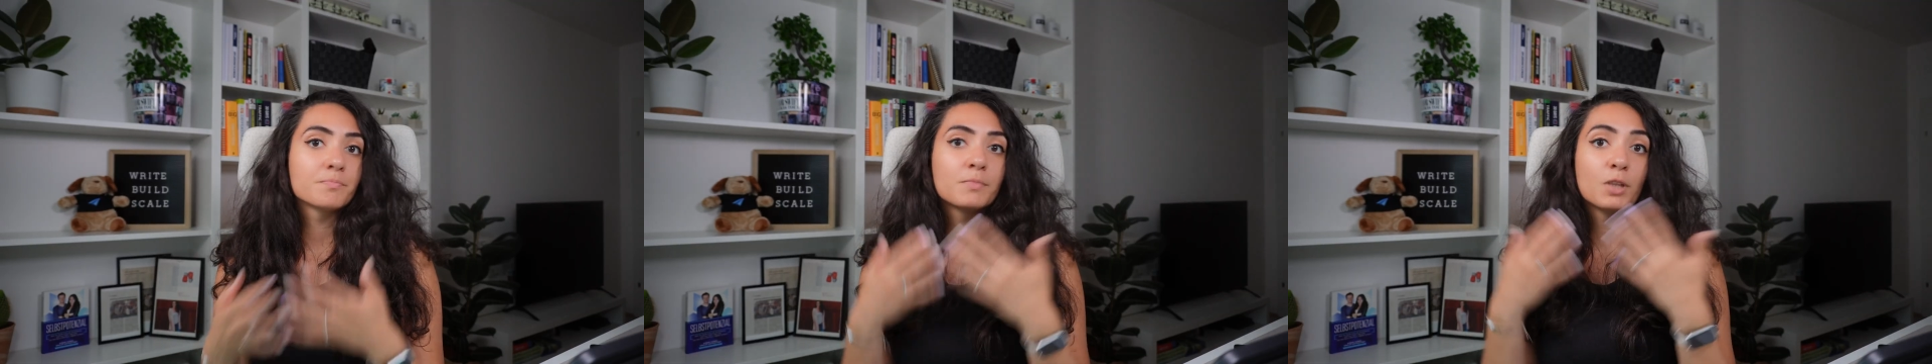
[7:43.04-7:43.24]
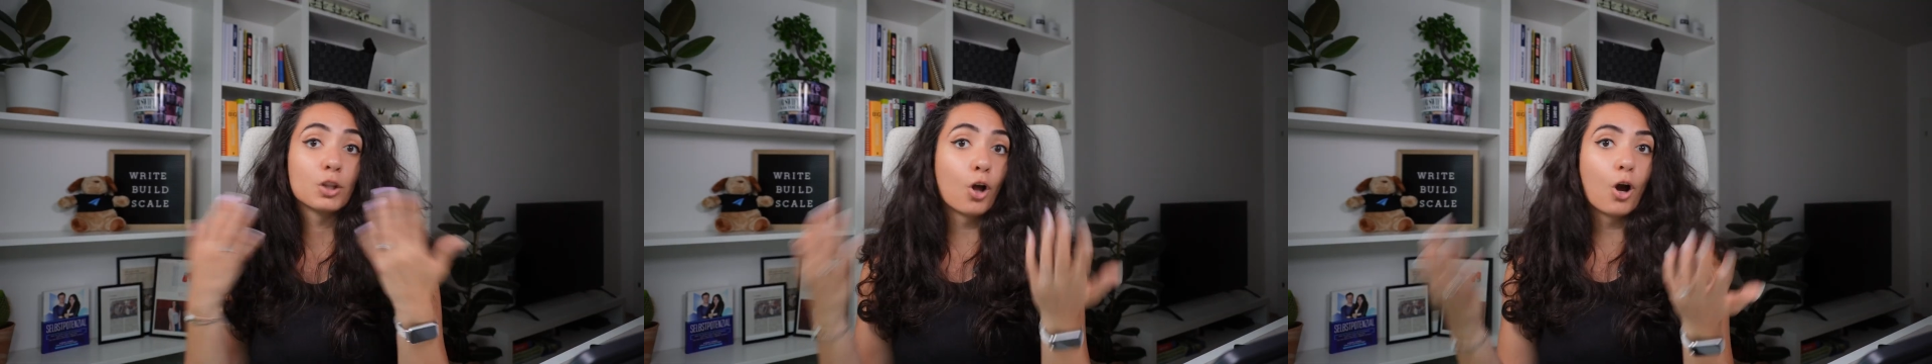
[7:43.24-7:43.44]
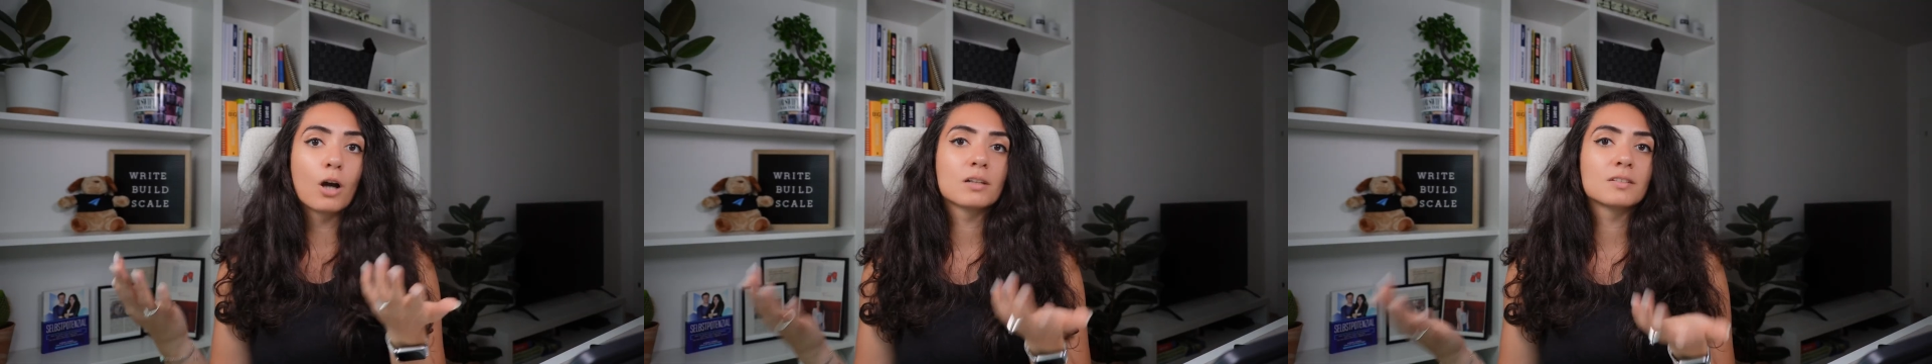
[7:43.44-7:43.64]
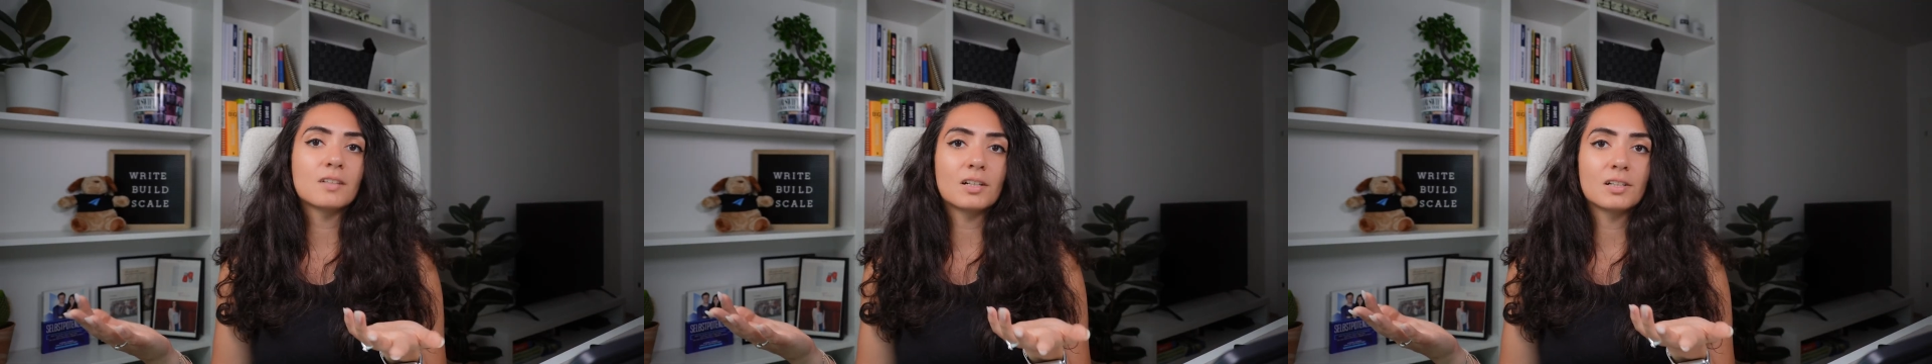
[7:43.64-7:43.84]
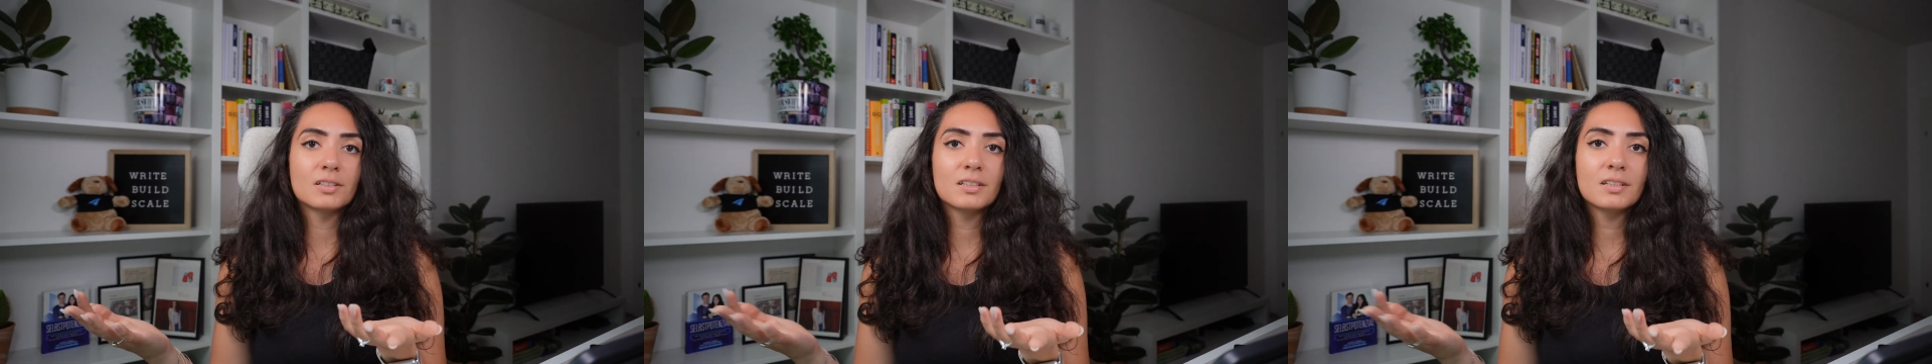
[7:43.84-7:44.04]
locked
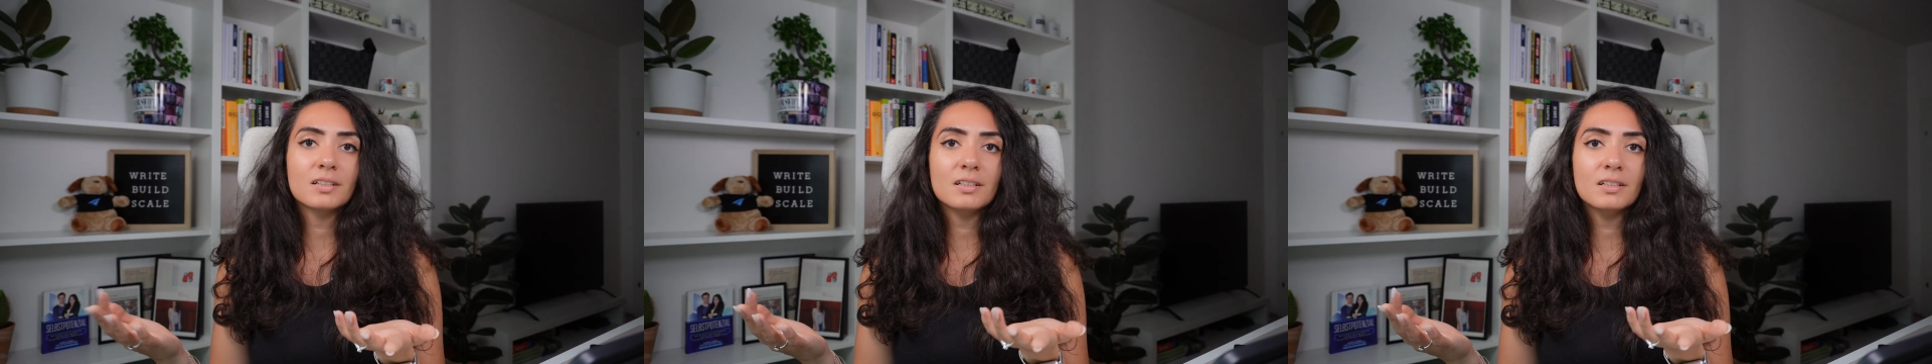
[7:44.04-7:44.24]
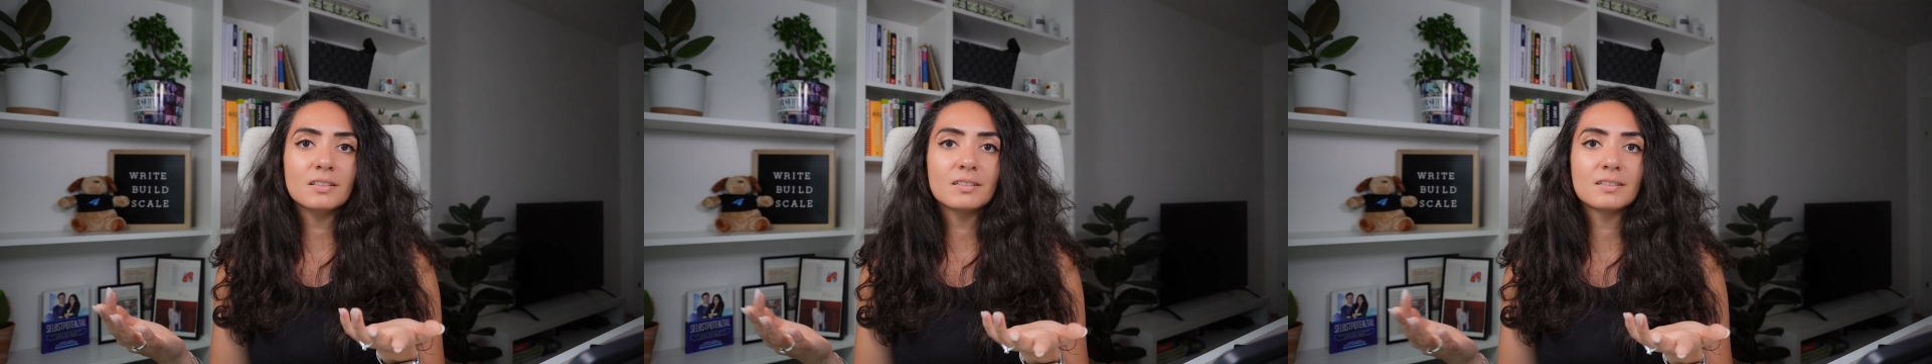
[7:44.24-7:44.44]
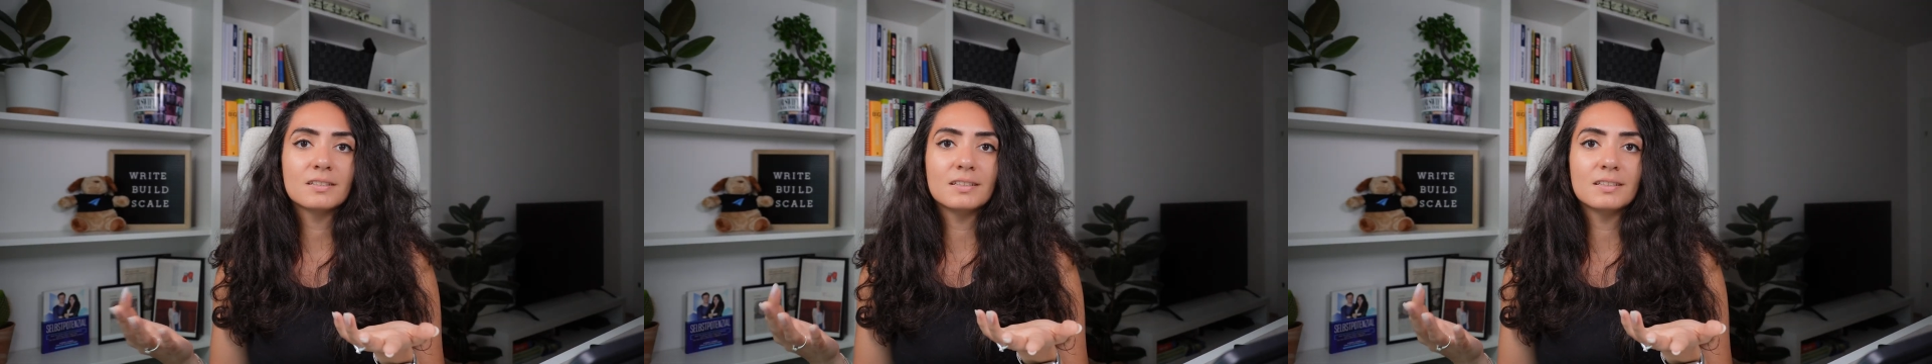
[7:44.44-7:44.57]
articles,